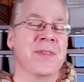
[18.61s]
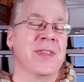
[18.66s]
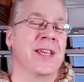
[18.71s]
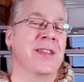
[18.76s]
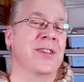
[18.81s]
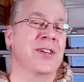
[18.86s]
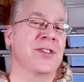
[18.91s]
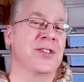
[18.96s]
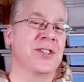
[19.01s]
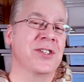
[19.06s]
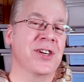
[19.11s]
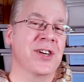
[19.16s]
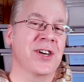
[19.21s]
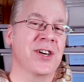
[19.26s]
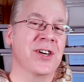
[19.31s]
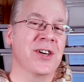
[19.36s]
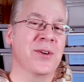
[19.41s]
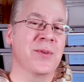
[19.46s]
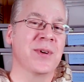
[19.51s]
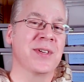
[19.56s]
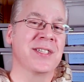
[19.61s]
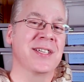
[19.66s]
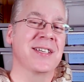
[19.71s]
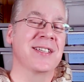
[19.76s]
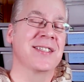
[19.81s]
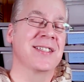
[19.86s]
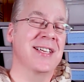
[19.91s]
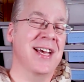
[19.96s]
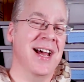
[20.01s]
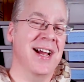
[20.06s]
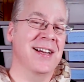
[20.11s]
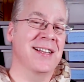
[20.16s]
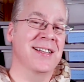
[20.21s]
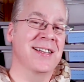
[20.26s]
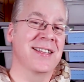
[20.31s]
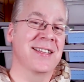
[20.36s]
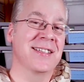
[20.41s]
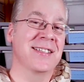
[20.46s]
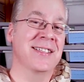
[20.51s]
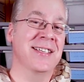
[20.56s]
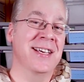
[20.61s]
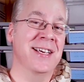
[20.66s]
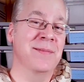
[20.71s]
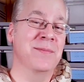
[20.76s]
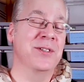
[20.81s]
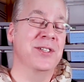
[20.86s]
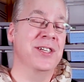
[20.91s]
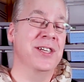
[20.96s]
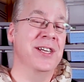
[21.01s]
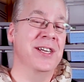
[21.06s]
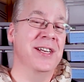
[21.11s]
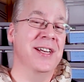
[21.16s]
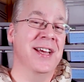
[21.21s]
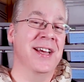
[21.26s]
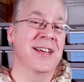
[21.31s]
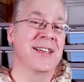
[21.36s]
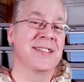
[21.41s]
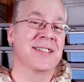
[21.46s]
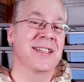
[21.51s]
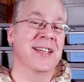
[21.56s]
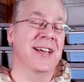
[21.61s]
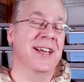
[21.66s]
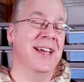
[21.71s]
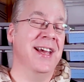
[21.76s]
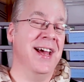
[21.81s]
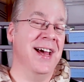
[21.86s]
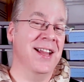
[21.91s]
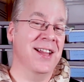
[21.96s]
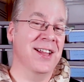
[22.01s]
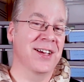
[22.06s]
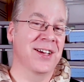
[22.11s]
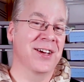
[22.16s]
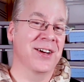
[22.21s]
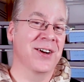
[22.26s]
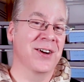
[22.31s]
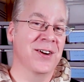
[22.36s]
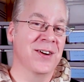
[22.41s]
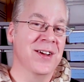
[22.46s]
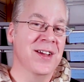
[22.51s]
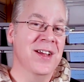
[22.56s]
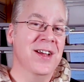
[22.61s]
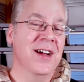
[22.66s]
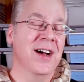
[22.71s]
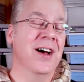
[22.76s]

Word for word: that the sugar was exactly the same gene as the calico.